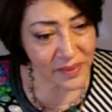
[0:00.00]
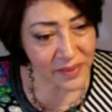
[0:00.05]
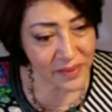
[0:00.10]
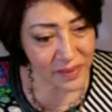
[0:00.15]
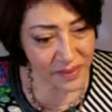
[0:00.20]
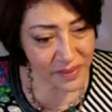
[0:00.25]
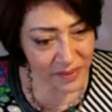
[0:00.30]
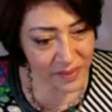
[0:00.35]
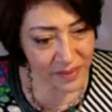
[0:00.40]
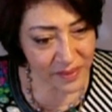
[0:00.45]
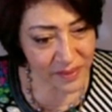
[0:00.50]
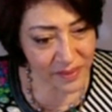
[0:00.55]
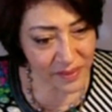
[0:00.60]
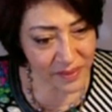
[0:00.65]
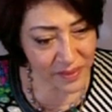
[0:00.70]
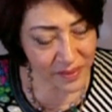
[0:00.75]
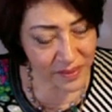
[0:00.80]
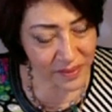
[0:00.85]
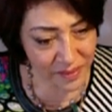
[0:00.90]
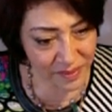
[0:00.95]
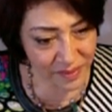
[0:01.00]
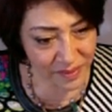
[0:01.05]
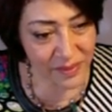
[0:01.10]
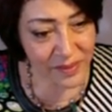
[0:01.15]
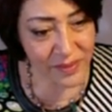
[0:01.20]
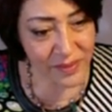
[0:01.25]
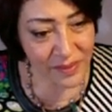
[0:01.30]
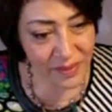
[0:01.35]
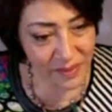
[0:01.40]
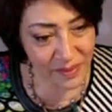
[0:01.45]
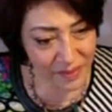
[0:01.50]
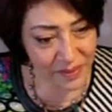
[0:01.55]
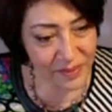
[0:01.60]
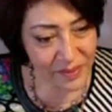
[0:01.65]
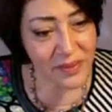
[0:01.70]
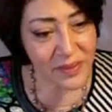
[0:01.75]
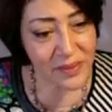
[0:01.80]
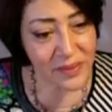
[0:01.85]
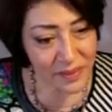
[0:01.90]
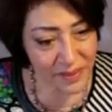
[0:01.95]

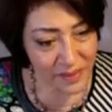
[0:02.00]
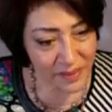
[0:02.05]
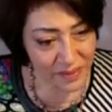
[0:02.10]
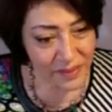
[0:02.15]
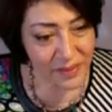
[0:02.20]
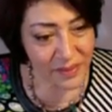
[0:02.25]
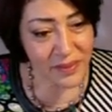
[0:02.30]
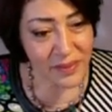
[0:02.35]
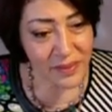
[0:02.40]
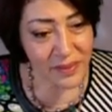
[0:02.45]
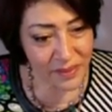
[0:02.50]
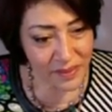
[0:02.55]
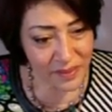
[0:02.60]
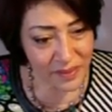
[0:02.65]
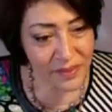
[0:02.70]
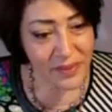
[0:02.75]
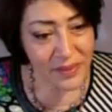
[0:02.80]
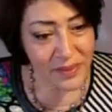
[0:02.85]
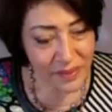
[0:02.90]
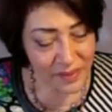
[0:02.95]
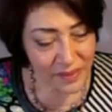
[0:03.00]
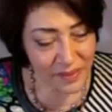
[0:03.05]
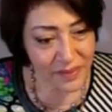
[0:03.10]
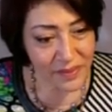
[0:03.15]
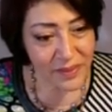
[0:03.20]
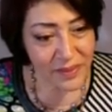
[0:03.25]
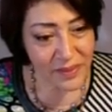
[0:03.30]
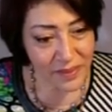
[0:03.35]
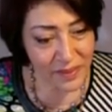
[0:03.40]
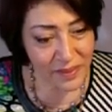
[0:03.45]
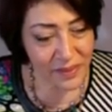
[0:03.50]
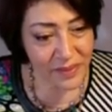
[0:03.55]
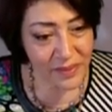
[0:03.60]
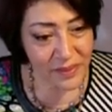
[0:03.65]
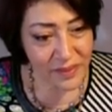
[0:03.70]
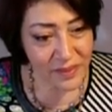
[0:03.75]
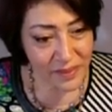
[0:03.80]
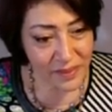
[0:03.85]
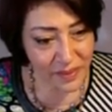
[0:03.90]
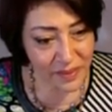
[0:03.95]

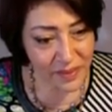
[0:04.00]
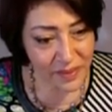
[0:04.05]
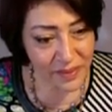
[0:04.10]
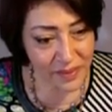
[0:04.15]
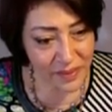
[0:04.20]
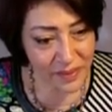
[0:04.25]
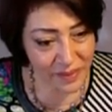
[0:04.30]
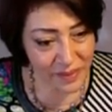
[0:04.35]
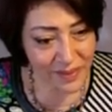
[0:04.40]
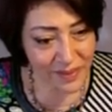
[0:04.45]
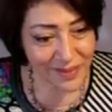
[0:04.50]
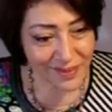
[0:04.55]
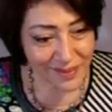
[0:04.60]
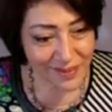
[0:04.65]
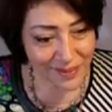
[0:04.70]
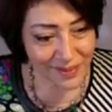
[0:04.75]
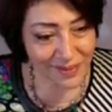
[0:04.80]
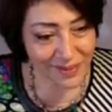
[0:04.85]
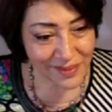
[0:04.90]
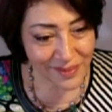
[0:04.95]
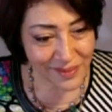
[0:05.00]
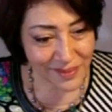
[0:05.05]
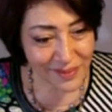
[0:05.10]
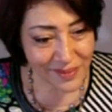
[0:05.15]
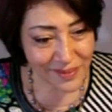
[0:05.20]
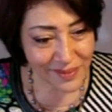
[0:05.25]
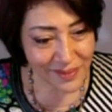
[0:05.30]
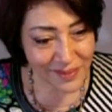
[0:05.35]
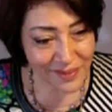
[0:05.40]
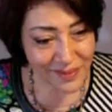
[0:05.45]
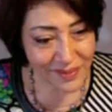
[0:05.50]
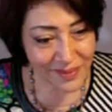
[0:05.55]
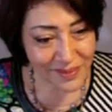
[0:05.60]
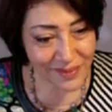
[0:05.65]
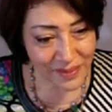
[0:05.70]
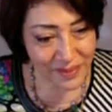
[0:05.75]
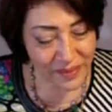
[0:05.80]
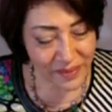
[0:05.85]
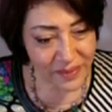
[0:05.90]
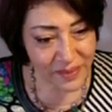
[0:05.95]

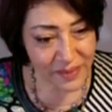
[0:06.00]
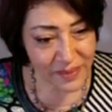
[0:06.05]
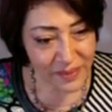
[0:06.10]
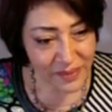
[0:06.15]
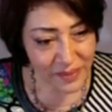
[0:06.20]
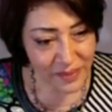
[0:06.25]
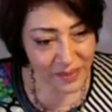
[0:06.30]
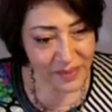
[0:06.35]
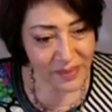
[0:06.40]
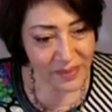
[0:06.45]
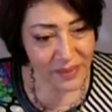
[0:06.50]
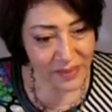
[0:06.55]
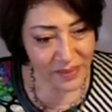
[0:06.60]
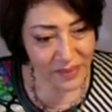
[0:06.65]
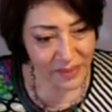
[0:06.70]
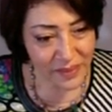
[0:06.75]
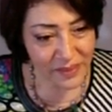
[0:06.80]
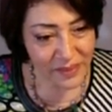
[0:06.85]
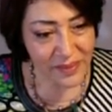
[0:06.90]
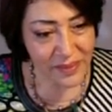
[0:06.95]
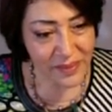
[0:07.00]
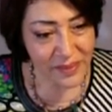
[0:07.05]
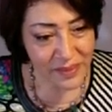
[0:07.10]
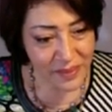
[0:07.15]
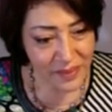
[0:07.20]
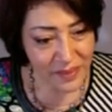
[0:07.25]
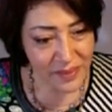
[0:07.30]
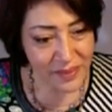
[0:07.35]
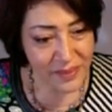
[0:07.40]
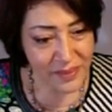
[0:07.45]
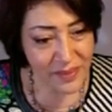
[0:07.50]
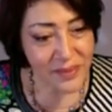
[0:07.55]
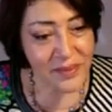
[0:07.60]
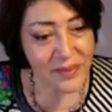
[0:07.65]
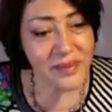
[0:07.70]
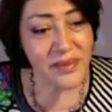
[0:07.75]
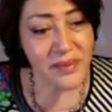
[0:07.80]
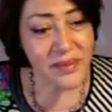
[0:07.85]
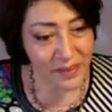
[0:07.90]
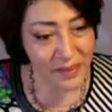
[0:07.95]
No words are spoken by the person on screen.